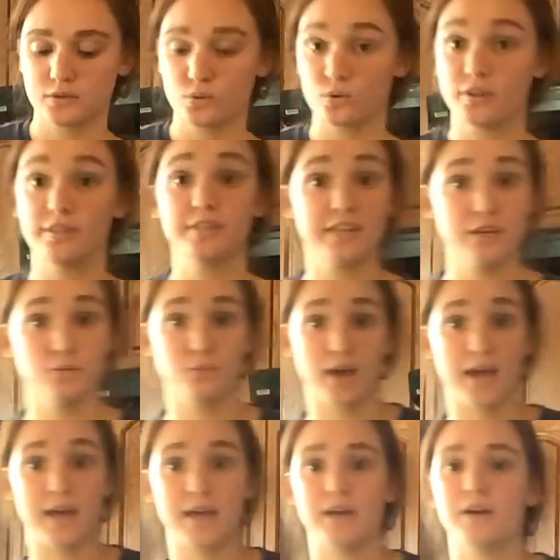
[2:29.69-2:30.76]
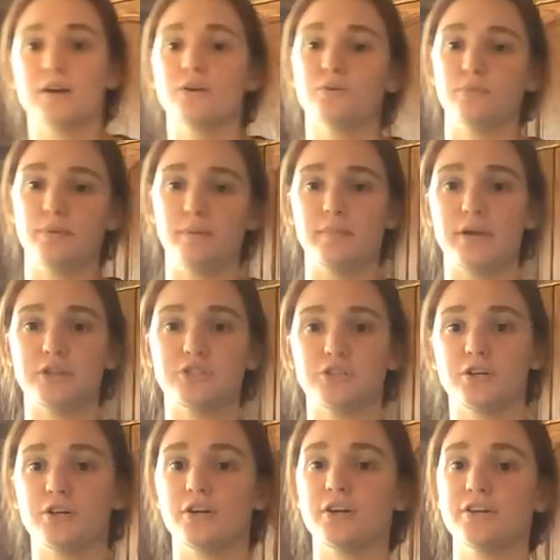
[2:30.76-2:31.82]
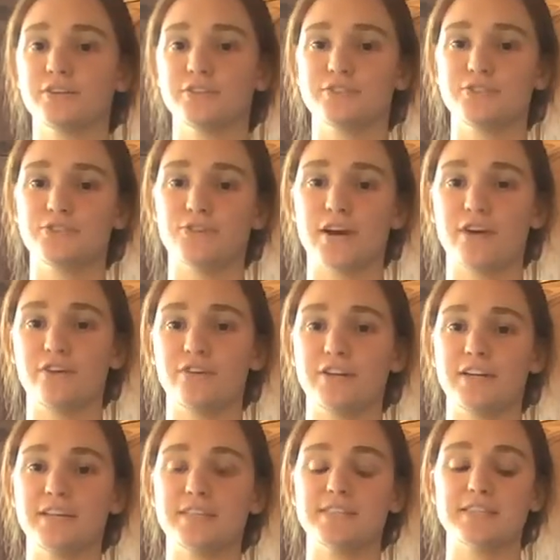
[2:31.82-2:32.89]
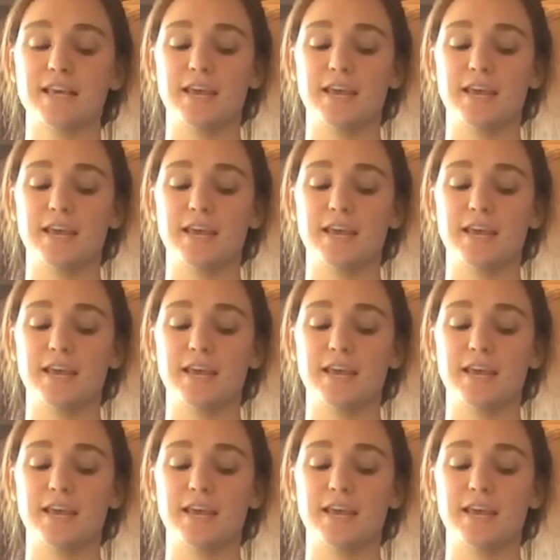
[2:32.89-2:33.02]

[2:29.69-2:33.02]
or the way, we measure dry ingredients.